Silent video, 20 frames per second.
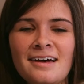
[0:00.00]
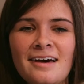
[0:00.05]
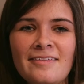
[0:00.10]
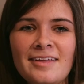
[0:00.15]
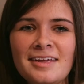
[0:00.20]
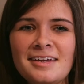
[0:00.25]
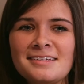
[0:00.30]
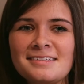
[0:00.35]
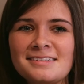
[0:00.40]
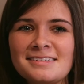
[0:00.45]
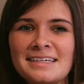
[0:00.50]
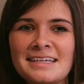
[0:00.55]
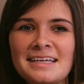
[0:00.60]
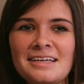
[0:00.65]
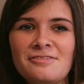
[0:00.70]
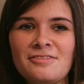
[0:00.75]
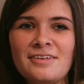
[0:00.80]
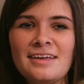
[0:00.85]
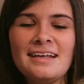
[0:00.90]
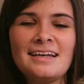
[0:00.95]
and then a
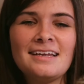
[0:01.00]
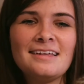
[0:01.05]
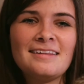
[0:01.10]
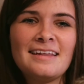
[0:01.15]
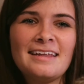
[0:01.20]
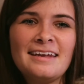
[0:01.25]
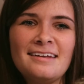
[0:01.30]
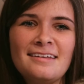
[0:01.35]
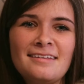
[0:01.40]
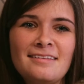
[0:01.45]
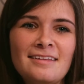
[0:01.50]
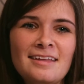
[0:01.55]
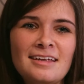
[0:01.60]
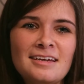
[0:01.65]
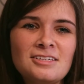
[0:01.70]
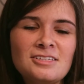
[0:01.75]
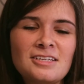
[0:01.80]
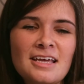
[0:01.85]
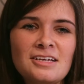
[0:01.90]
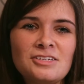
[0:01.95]
sicky feeling, then
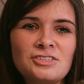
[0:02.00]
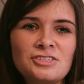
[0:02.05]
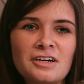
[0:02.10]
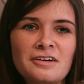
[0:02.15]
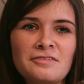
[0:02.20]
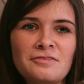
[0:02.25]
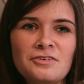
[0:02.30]
a deja